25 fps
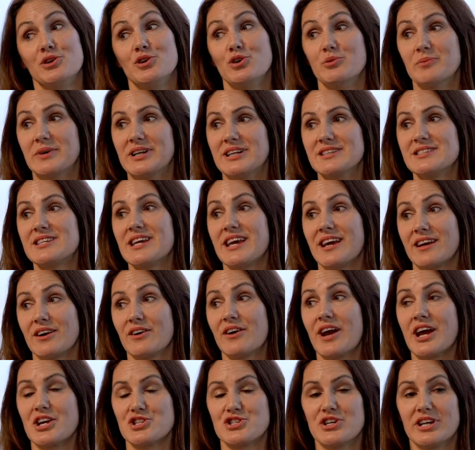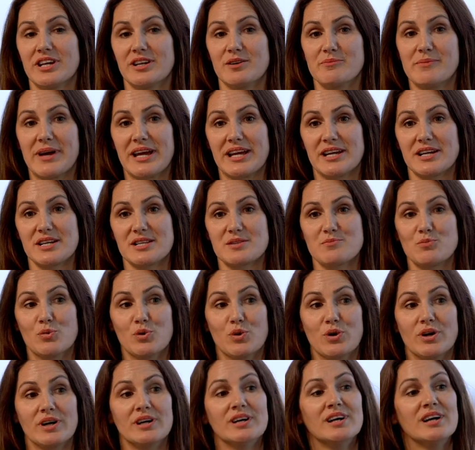human and tech are actually going to make us
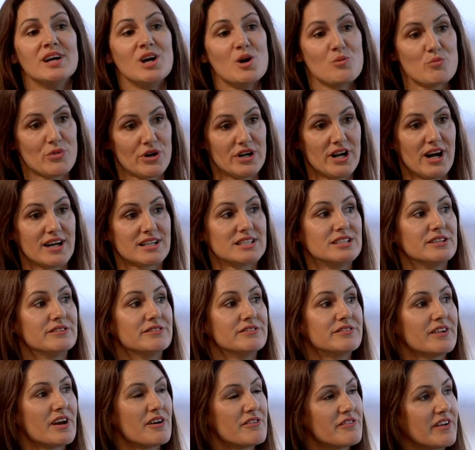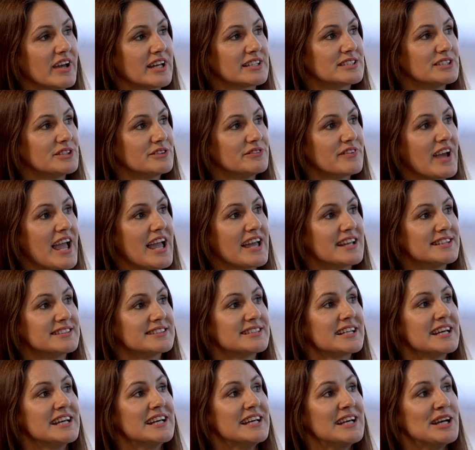more productive, effective, and